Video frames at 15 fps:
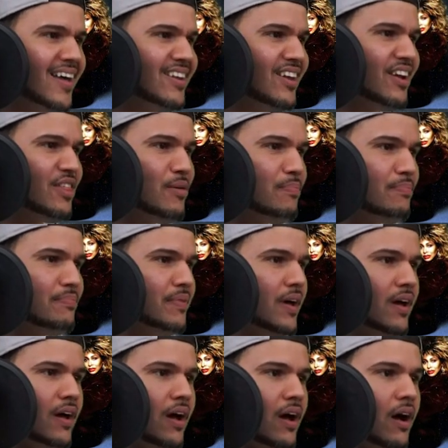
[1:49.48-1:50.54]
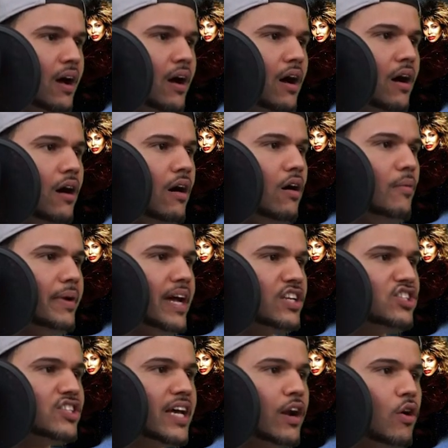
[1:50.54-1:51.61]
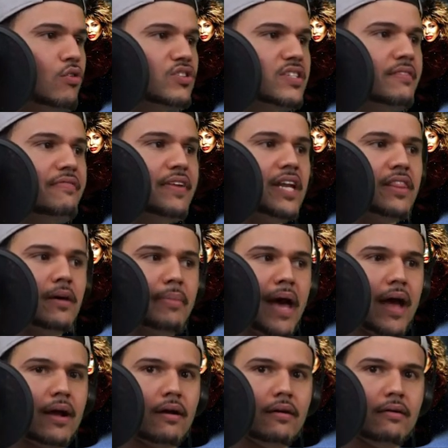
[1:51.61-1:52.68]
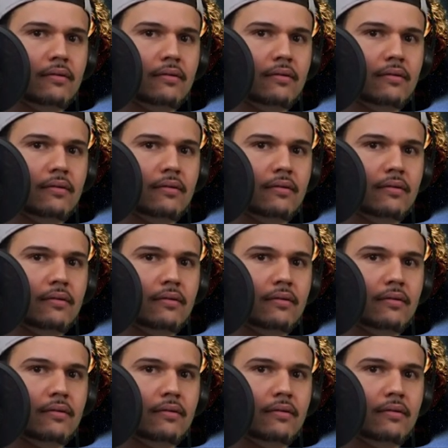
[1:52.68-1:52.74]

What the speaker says: Look at the. Oh my gosh, she's got a whole symphony in the back.